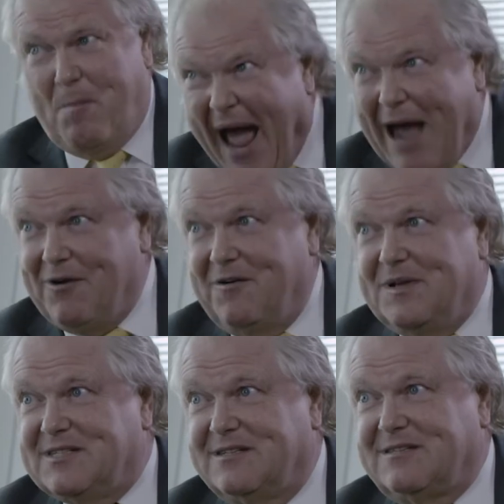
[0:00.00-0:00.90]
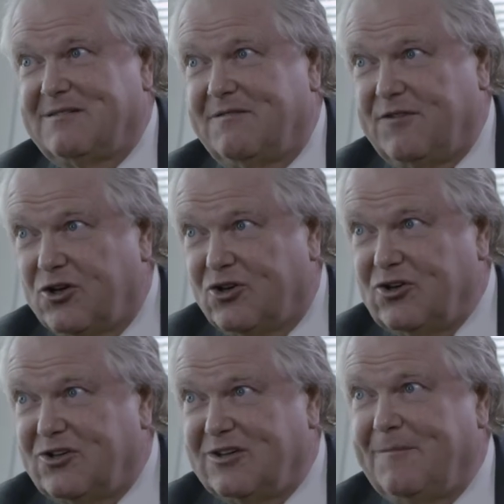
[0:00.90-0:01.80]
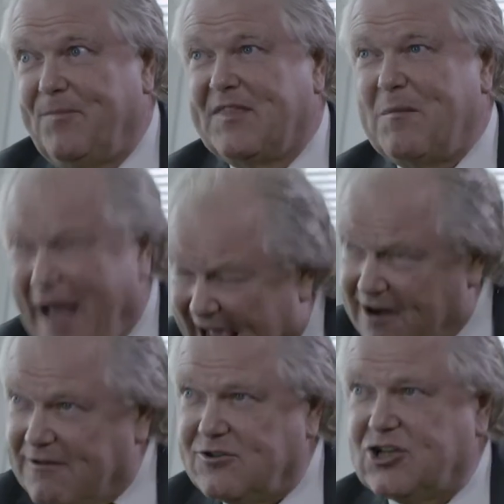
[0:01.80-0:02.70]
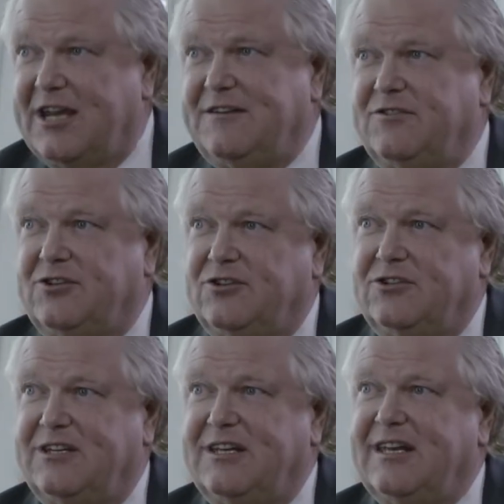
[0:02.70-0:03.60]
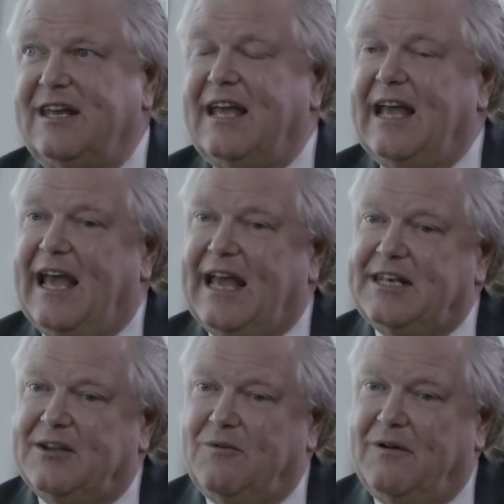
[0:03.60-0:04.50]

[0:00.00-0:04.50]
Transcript: power of business for good and the power of trade for good. And